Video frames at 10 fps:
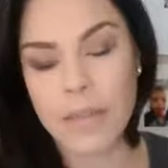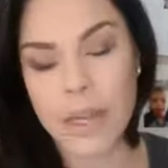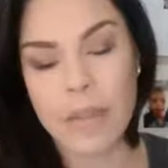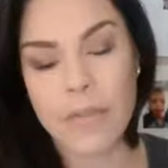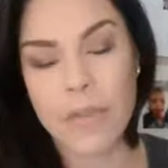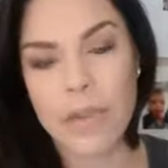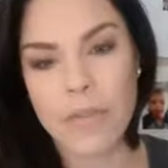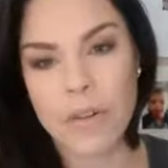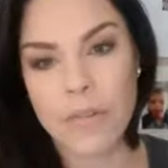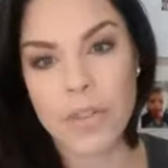everything
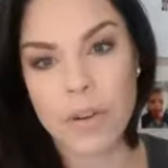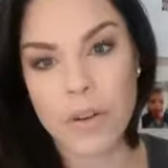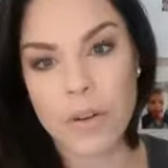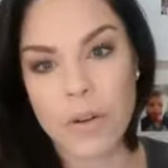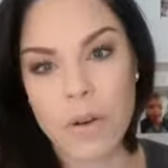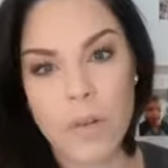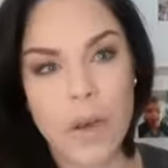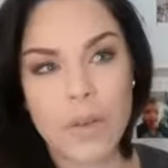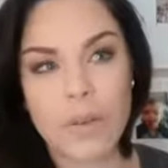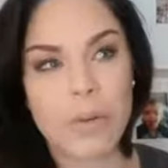from a starter home all
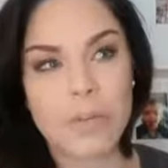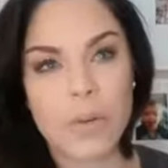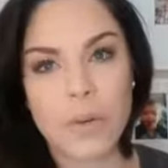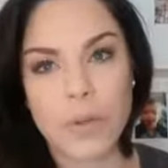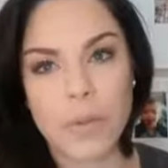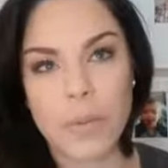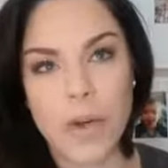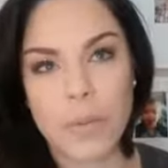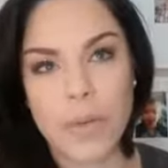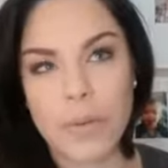the way up to a horse
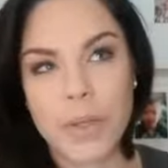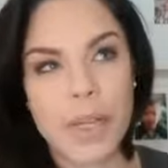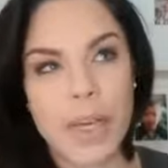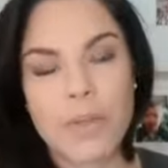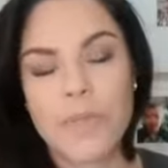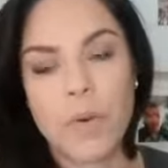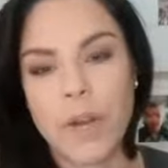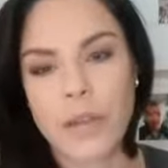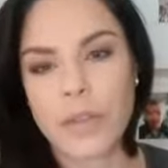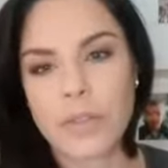property with like 4
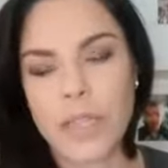acres.